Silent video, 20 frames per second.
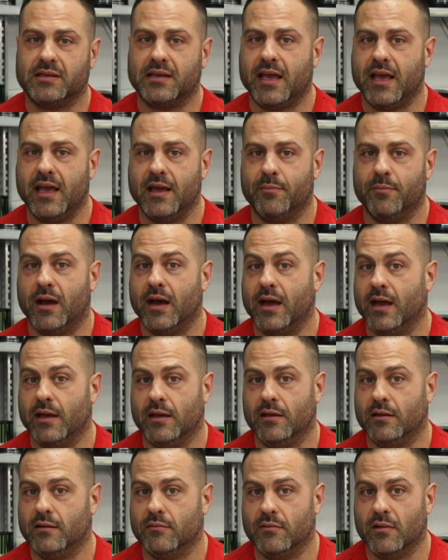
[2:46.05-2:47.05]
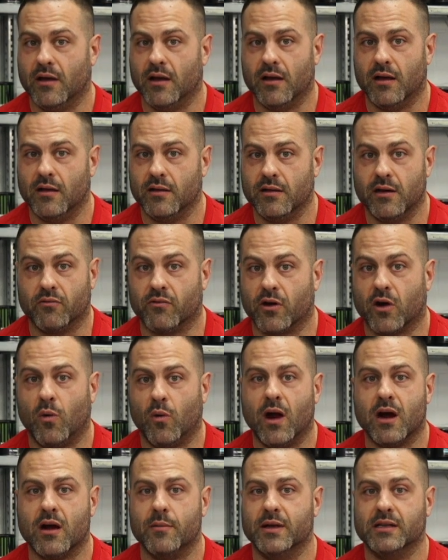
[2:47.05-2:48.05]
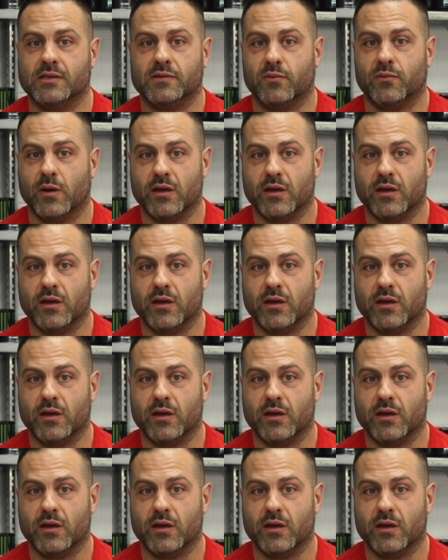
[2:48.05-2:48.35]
to hit my requirements,